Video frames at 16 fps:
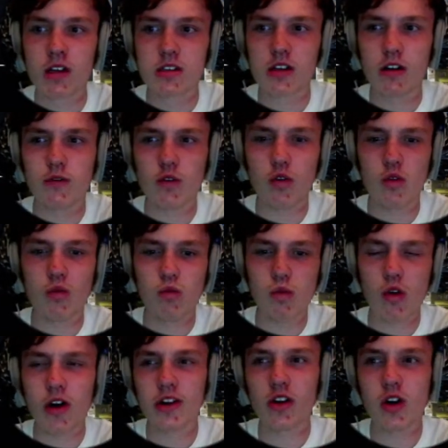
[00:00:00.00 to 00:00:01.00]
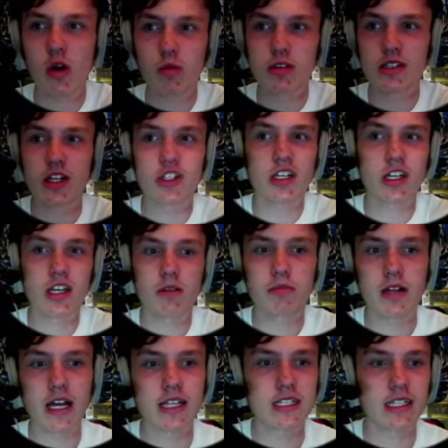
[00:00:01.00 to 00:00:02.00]
So I thought, why not? I wasn't actually going to
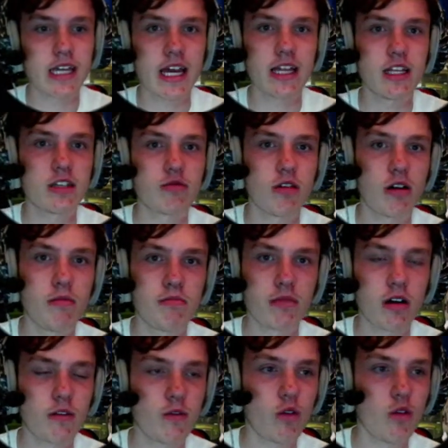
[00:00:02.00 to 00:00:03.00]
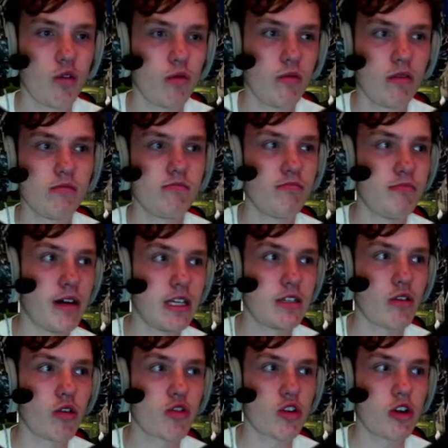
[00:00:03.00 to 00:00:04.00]
plan to get this one, but I thought, may
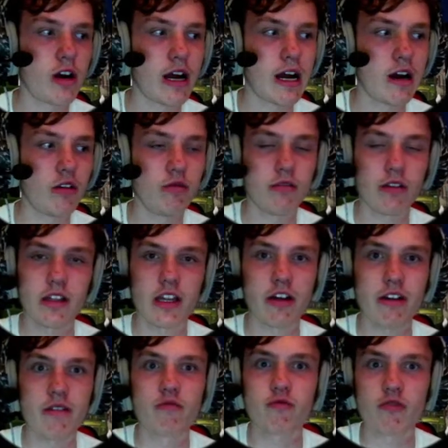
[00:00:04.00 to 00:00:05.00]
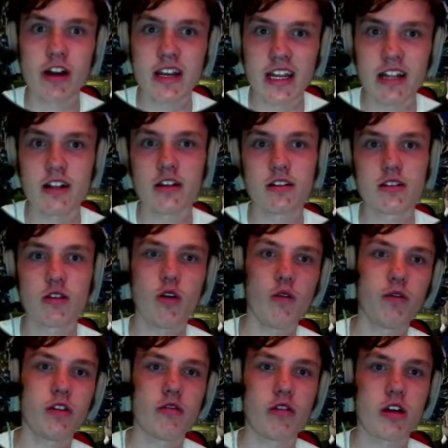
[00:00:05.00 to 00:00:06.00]
as well try it out, in readiness
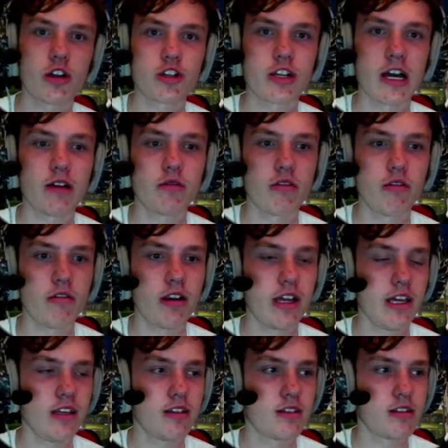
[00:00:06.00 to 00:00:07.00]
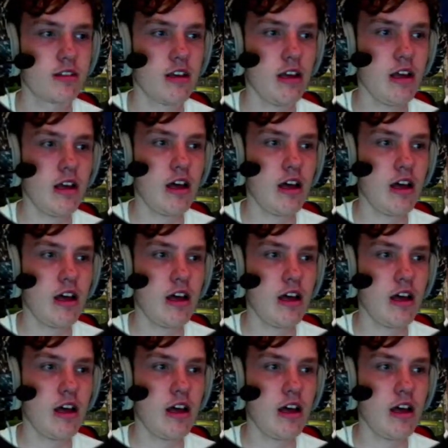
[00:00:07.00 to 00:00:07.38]
of the rush hour release.